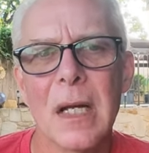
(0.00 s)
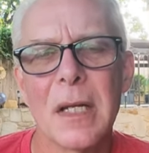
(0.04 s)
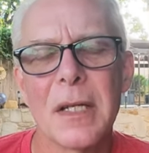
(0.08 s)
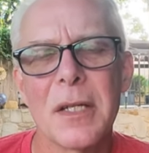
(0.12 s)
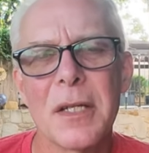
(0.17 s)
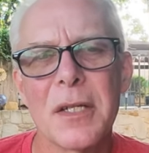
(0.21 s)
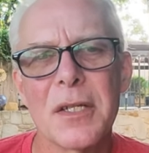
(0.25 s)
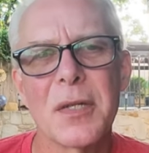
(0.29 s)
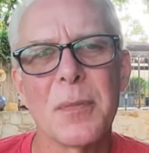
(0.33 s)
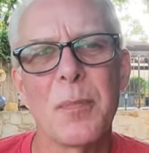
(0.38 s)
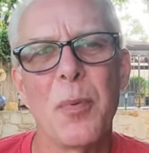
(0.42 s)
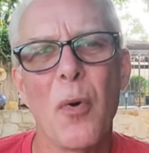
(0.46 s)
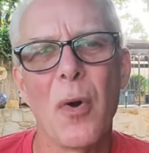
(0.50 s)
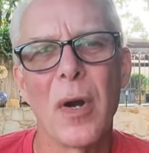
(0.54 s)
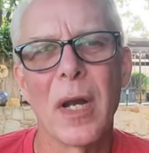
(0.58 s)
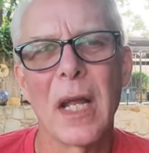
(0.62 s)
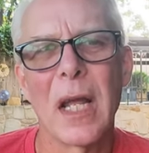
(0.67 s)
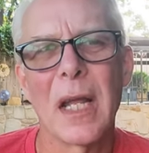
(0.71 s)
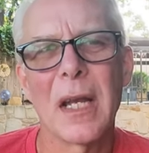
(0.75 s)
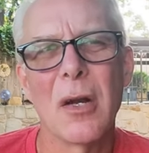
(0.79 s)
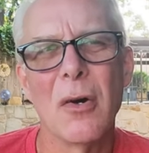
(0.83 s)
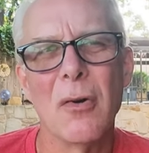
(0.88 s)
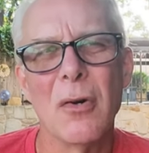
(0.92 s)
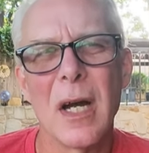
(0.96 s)
disappointing.
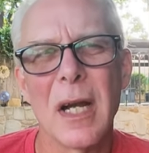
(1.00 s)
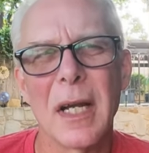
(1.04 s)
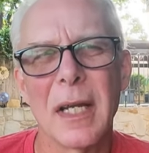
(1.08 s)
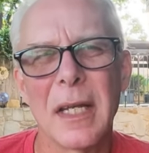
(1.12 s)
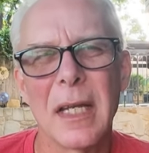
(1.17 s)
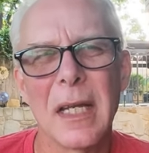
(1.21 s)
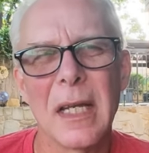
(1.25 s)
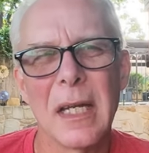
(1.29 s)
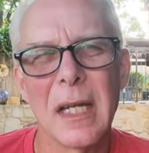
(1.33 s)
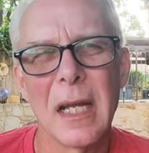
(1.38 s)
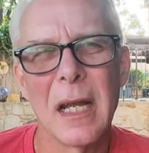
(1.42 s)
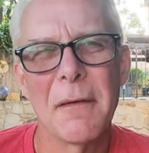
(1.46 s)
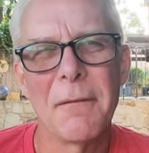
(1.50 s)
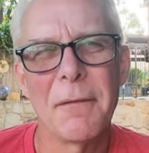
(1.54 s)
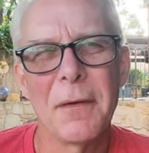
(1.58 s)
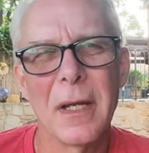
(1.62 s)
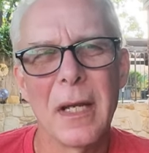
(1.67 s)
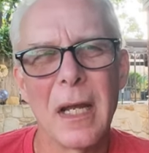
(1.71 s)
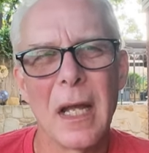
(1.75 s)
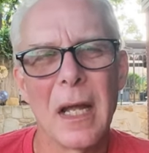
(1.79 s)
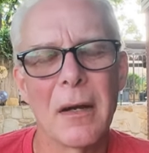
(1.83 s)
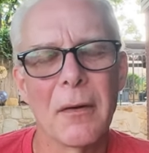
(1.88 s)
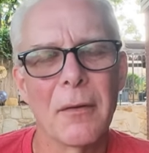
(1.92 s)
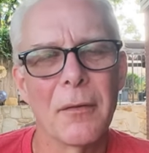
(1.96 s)
I don't like
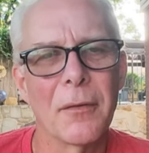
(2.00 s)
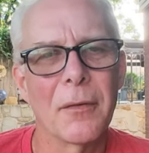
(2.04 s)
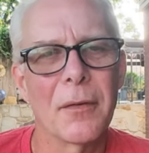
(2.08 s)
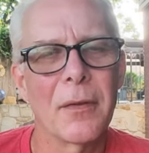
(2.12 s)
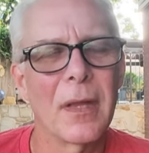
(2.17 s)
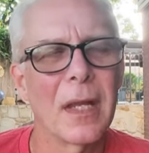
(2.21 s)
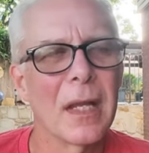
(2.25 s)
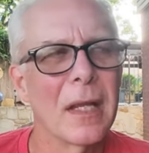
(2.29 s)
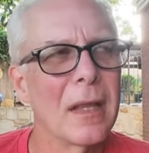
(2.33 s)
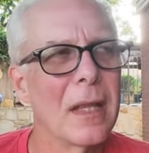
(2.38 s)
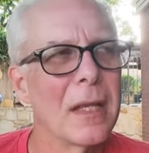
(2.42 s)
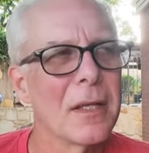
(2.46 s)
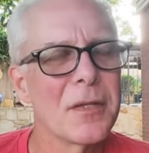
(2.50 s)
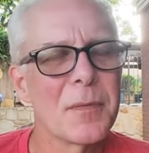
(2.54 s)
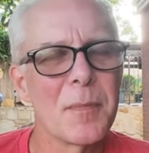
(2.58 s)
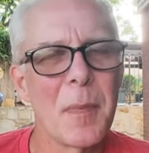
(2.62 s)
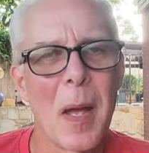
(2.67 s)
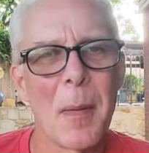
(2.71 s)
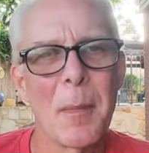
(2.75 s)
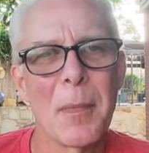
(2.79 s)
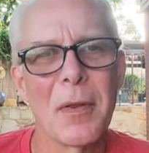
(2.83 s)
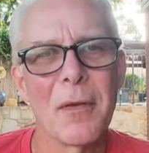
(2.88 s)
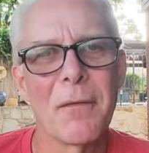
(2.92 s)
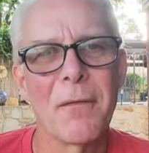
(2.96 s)
DNFing. I don't think this
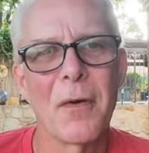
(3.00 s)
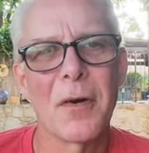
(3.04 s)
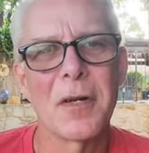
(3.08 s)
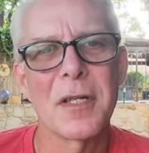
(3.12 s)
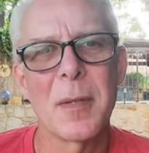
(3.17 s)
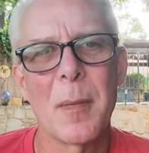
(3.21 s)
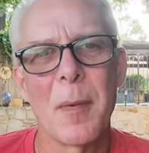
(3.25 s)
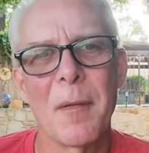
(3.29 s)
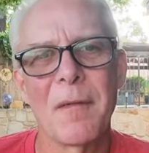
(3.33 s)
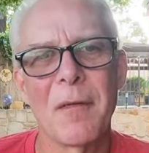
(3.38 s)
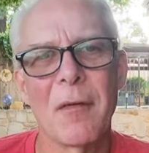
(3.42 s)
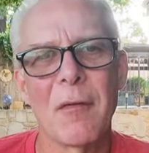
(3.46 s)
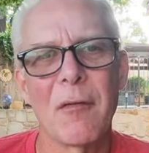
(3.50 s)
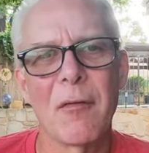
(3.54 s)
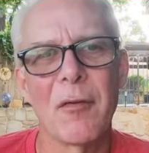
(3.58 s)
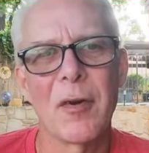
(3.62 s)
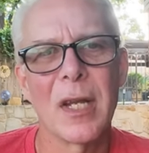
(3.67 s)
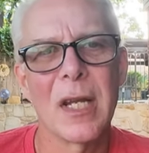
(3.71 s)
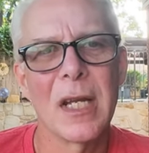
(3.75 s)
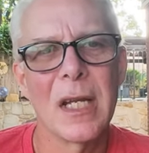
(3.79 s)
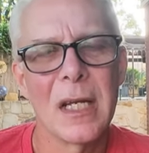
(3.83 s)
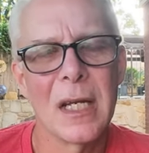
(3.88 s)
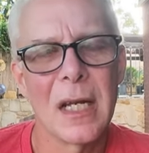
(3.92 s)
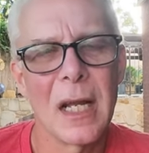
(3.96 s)
might be the first time I've ever
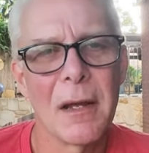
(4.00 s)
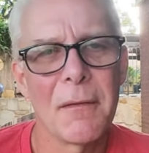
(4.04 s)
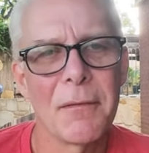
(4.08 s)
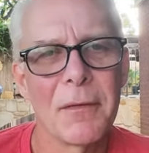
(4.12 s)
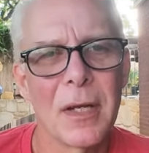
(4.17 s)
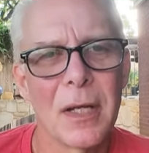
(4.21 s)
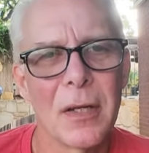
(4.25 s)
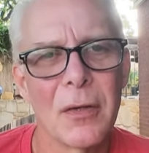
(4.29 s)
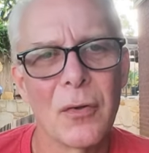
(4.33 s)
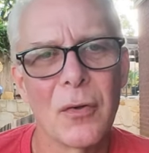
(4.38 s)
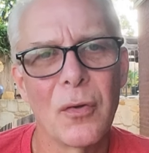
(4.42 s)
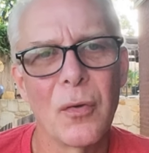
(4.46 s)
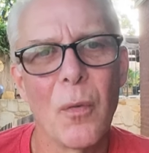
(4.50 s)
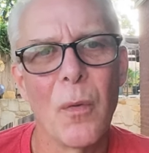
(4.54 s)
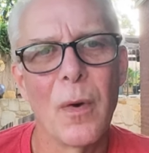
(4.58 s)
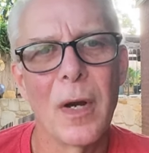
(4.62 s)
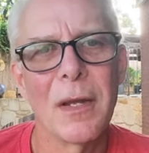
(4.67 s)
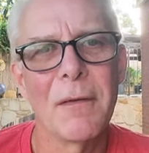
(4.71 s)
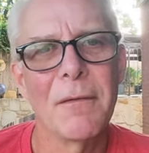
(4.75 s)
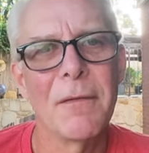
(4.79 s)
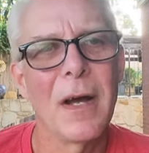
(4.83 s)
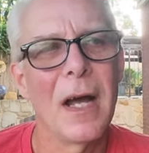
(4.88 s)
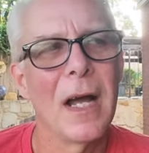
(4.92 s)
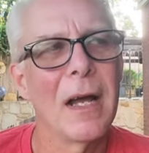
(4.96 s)
DNFed a at
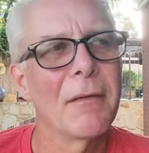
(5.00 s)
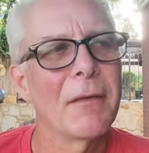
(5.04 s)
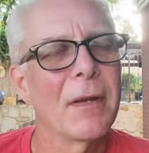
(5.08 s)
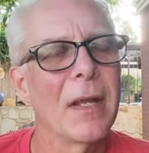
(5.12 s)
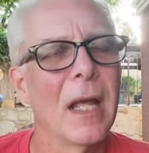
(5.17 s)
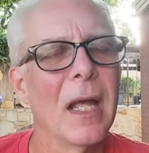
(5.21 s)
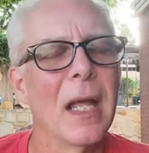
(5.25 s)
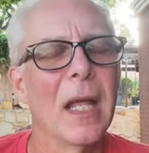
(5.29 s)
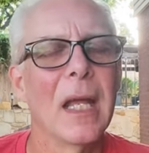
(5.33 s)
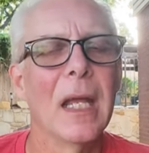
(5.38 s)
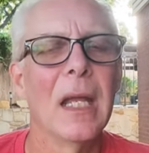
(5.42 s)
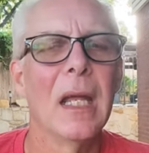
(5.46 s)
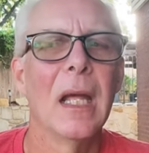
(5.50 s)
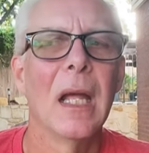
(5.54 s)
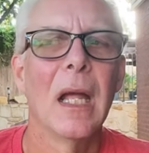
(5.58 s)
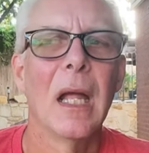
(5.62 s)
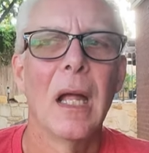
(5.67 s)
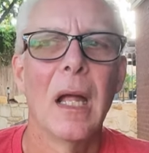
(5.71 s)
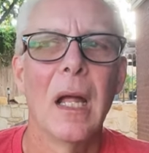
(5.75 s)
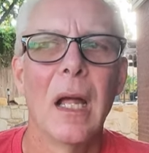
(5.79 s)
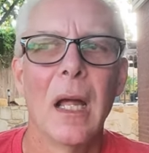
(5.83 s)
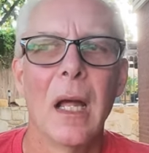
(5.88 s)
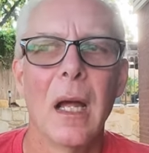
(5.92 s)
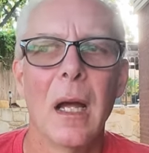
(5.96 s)
25K,
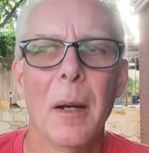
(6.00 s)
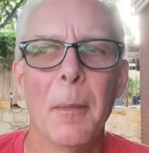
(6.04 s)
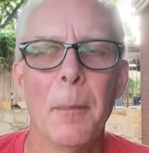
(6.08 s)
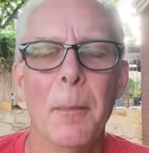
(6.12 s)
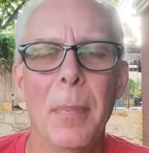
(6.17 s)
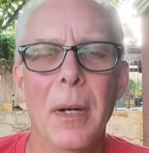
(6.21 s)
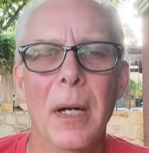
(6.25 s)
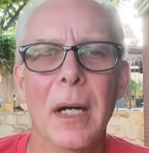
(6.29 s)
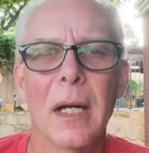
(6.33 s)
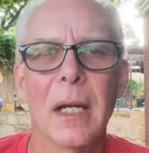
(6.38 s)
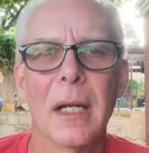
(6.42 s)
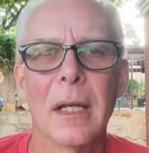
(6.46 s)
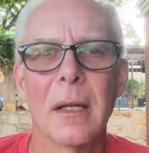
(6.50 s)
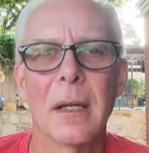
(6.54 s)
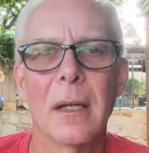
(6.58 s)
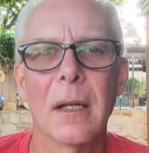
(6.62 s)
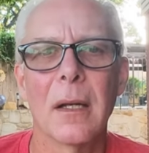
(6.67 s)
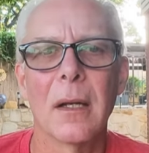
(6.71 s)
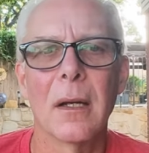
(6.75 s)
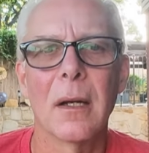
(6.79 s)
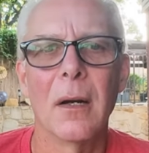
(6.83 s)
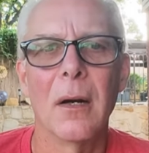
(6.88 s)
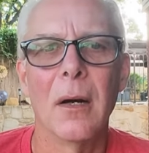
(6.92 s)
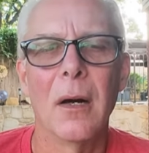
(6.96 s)
but
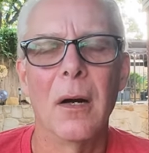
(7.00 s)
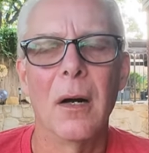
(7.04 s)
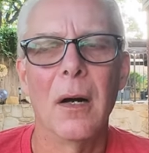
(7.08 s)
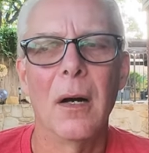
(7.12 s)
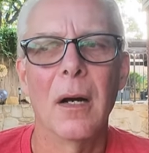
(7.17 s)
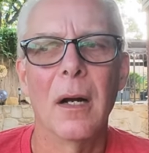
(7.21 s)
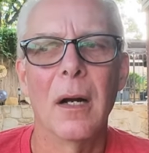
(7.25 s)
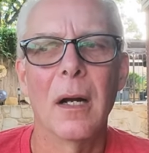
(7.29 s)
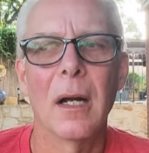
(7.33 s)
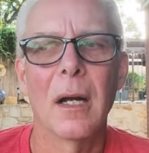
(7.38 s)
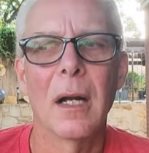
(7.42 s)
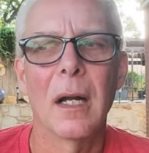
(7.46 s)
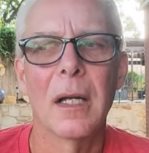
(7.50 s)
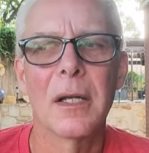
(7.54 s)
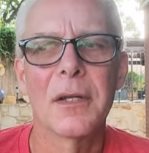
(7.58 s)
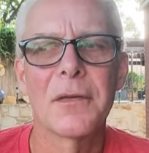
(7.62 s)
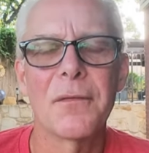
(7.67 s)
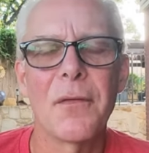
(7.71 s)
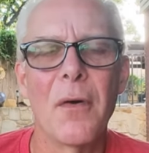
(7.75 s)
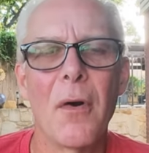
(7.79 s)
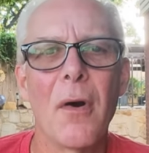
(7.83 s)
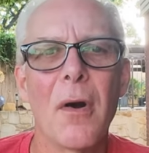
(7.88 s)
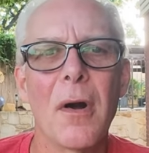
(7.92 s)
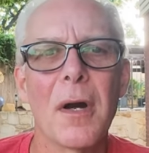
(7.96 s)
as
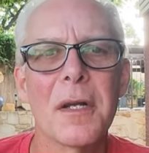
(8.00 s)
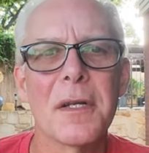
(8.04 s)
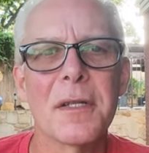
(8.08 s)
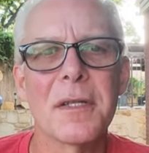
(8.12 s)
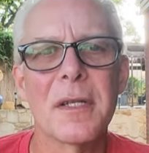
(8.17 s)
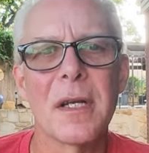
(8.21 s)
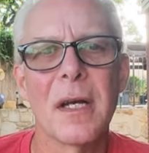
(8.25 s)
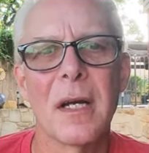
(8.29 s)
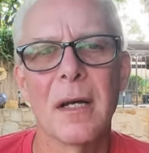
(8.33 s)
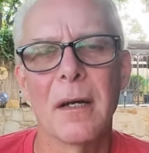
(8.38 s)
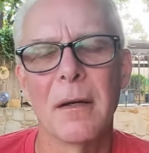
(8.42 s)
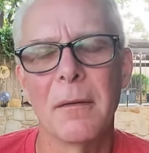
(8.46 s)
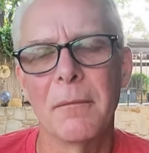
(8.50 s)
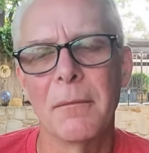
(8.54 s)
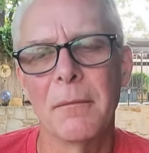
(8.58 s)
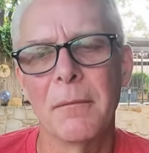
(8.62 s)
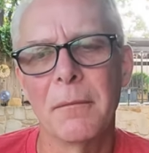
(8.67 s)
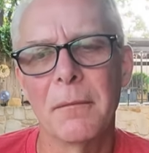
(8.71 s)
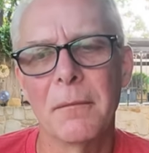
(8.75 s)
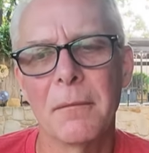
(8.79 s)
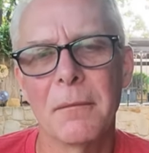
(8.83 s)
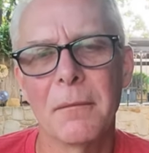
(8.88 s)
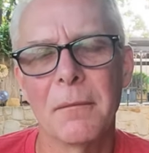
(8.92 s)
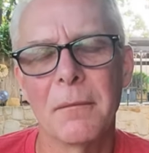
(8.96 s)
far as uh,
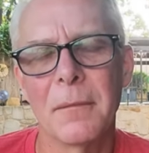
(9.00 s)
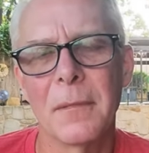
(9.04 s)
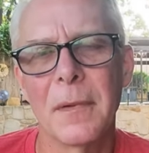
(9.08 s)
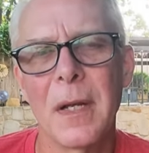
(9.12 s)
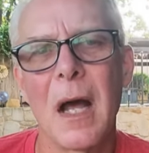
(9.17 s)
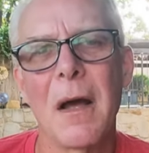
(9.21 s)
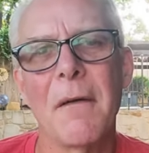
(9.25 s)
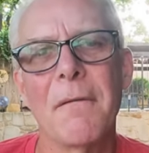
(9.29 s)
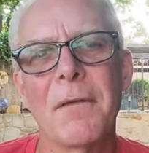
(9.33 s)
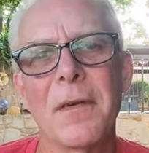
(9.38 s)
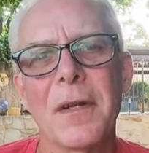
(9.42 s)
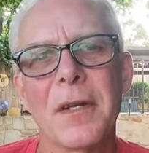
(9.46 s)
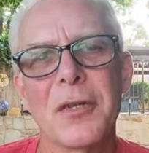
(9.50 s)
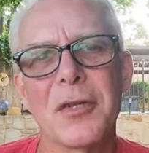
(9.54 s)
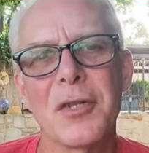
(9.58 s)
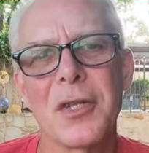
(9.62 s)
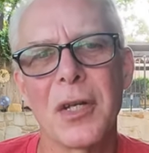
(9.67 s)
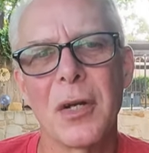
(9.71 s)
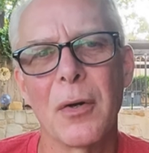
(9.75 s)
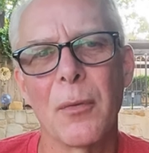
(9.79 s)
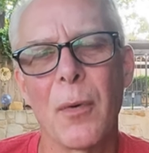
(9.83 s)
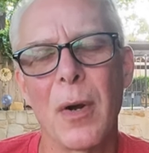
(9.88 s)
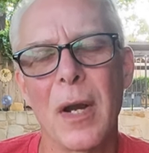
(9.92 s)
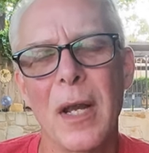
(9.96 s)
not
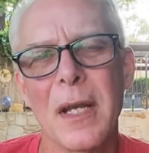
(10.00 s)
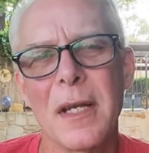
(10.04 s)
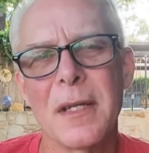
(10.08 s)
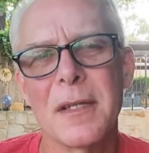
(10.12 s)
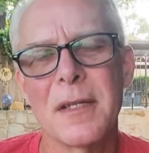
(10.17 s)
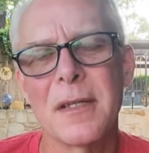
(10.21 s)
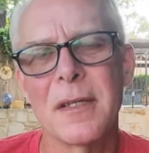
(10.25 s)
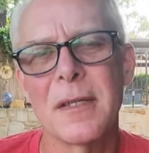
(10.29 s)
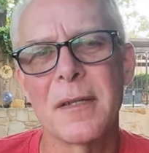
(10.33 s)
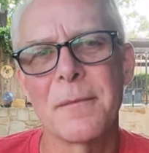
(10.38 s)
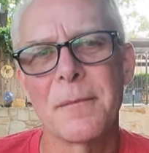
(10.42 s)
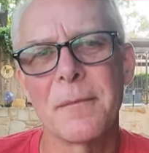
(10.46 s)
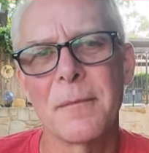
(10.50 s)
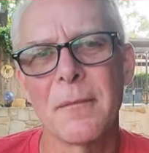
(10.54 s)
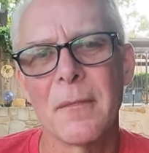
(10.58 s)
finishing a race,